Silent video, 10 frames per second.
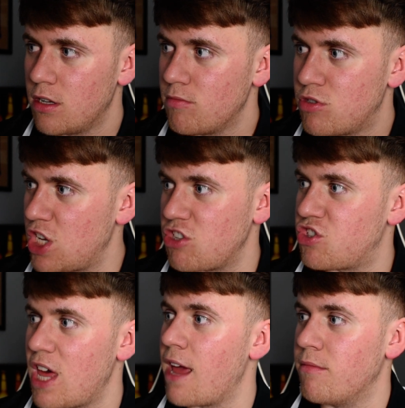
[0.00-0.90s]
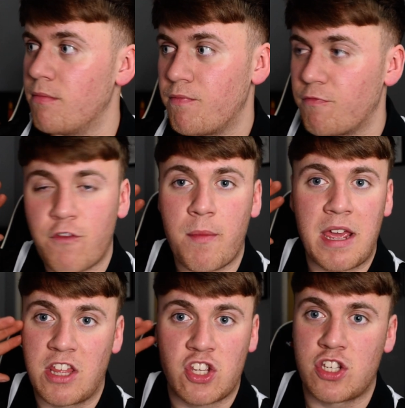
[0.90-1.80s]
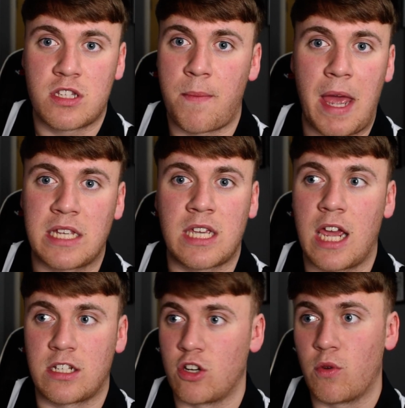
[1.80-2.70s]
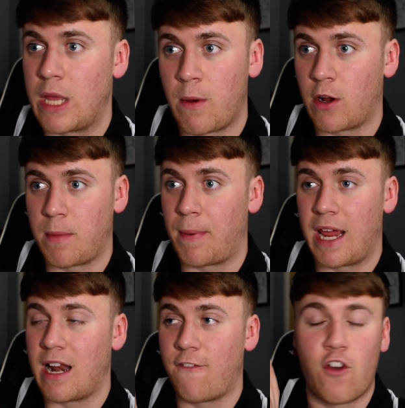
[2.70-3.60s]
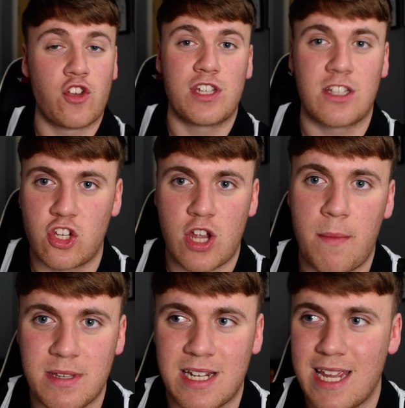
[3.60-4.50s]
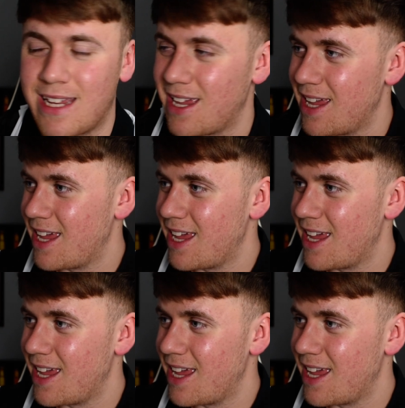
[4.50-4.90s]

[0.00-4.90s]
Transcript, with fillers: since then, for me, this is the best kit, and knowing that we're going to be playing our first season Champions League